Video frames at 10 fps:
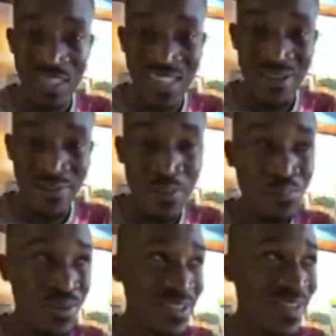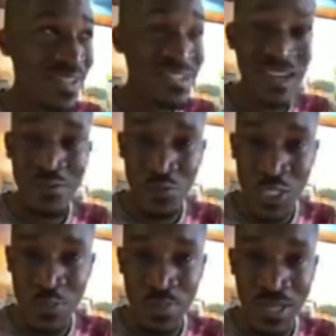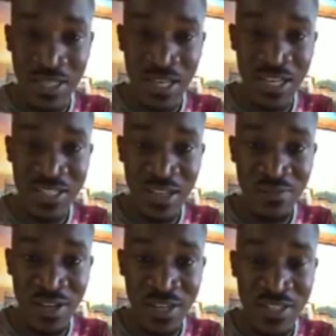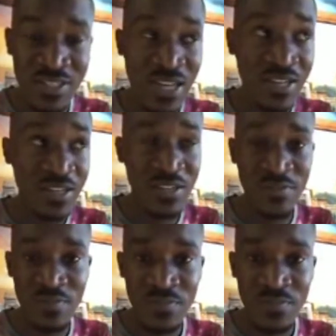Let's have empathy, let's have respect, and let's have understanding.